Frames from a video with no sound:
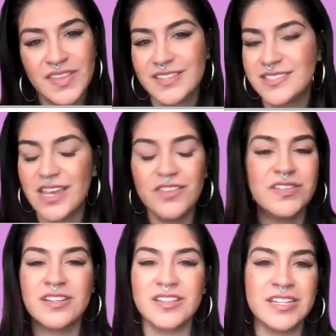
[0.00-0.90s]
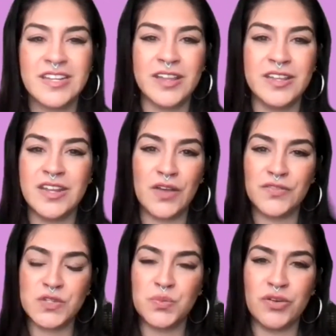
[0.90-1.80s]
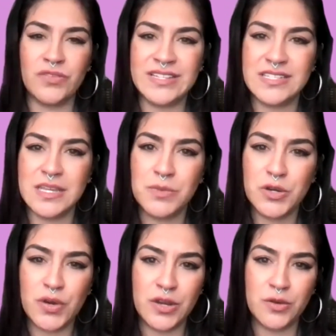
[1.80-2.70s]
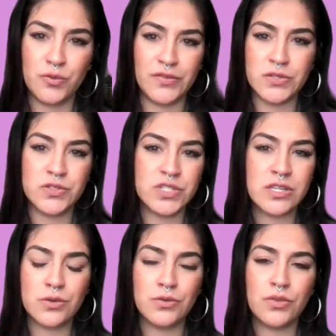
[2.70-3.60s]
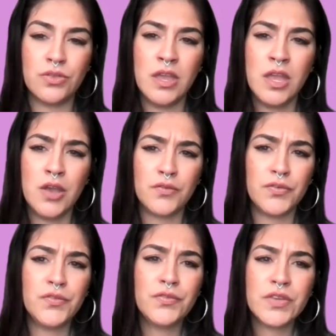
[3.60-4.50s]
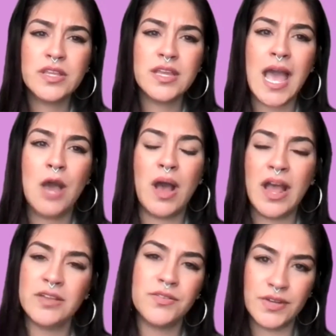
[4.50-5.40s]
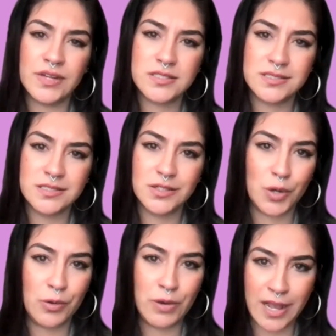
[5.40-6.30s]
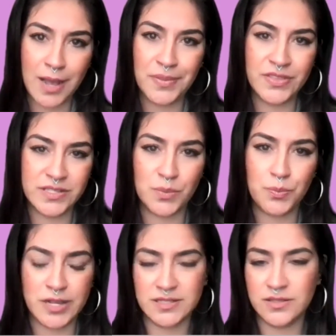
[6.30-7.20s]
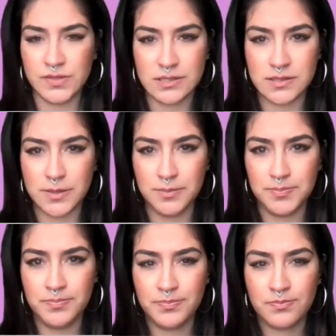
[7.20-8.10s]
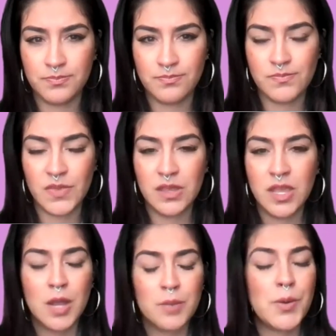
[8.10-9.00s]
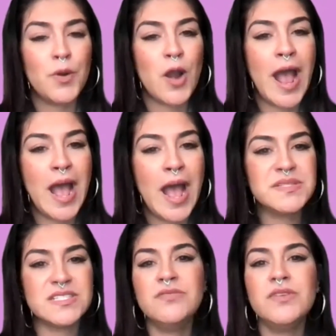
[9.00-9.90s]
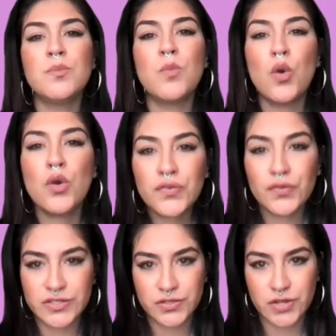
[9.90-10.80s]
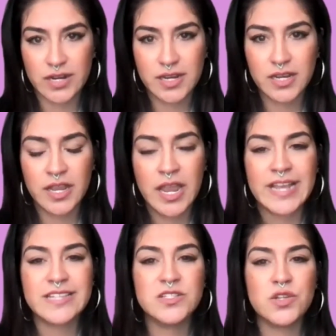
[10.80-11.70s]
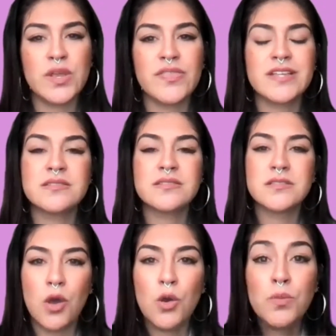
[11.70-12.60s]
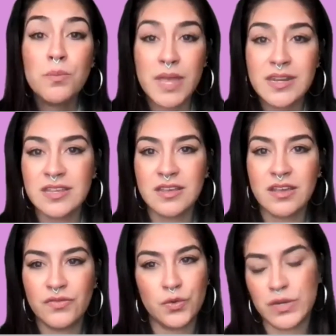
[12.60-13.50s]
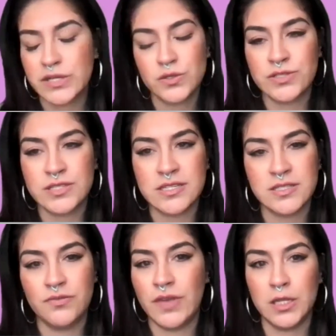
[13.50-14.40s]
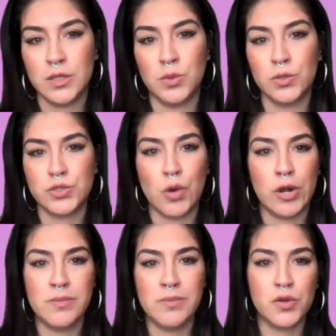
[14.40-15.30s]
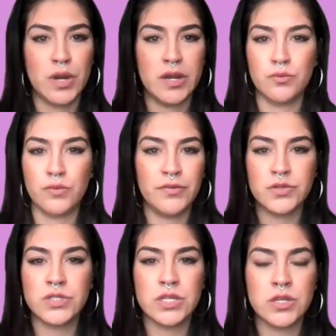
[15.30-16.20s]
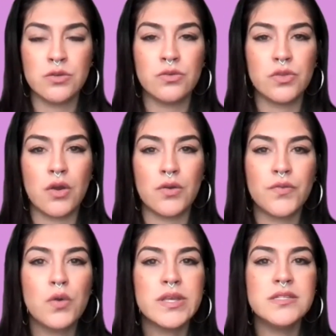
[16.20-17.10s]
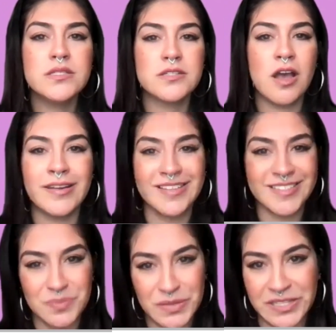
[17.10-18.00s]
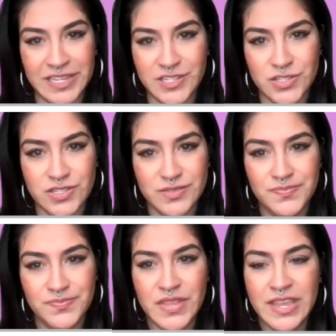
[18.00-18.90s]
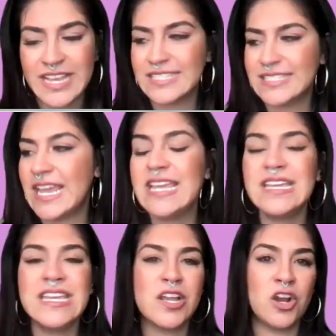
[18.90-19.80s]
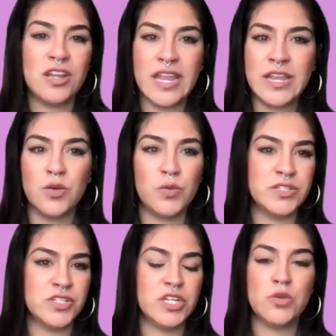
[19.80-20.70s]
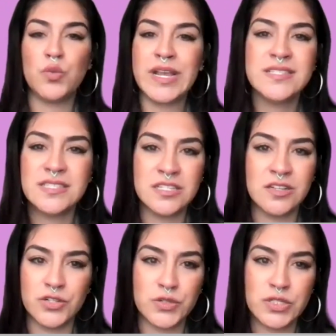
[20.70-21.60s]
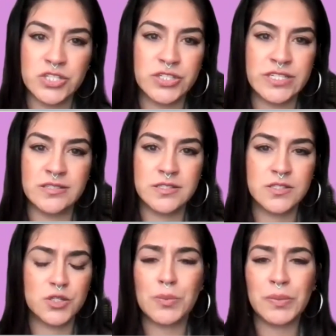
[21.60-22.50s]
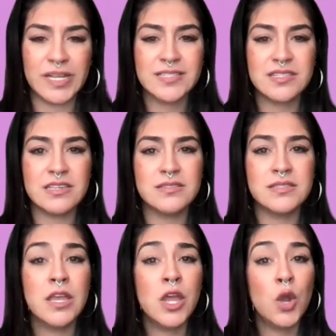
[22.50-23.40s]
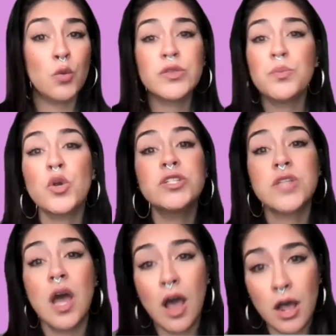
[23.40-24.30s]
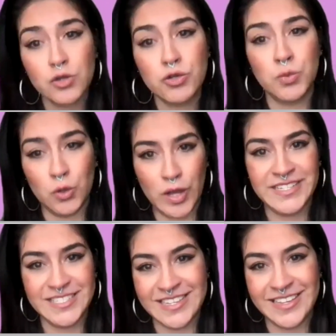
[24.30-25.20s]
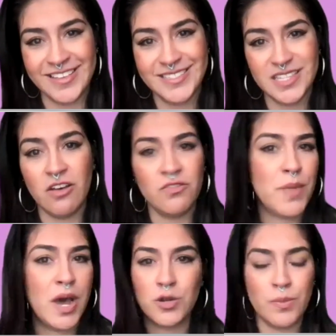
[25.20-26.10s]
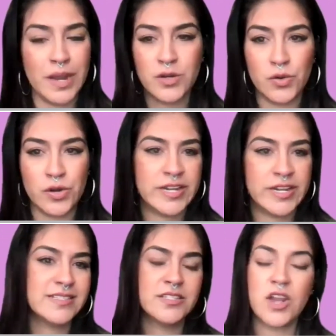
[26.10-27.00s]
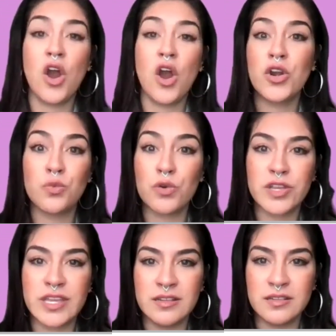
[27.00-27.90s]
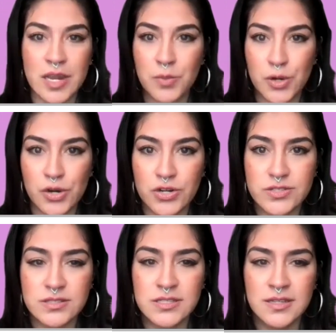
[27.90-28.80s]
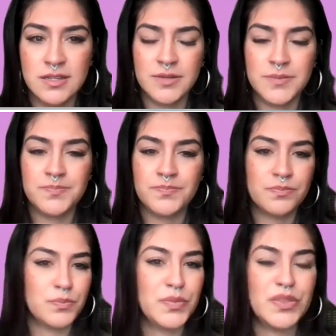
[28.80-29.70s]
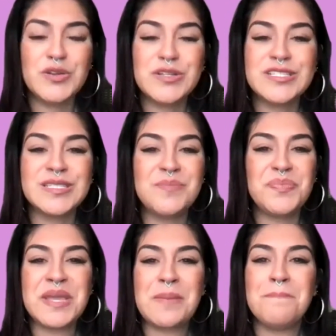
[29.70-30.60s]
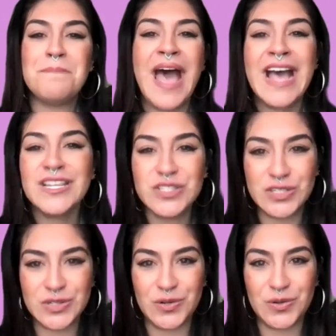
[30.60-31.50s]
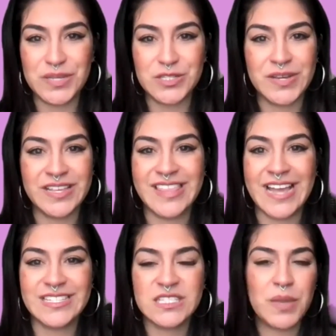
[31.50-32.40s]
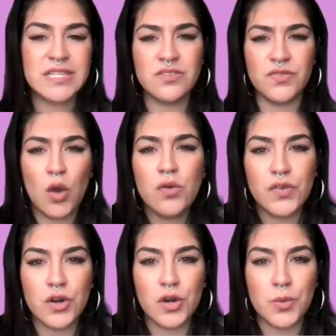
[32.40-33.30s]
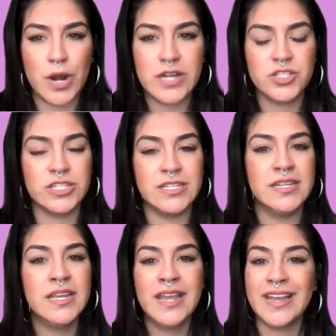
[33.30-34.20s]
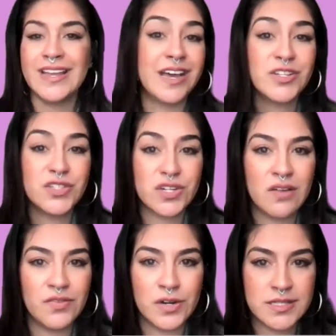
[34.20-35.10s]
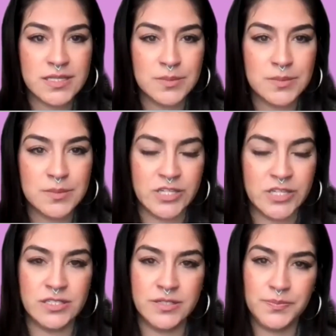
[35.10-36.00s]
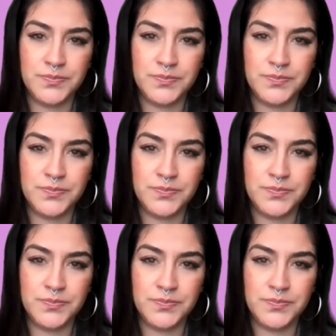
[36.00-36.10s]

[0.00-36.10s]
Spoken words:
Definitely not enough to prevent immigrant and refugee youth from feeling how I felt growing up in this oppressive system. But perhaps even more frustrating is knowing that so many of the resources available to our immigrant and refugee youth are focused on assimilation, taking our language and erasing our traditions to replace these with more tolerable ideas of model minorities and hardworking laborers. There is something magical between that space of overt oppression and undercover assimilation.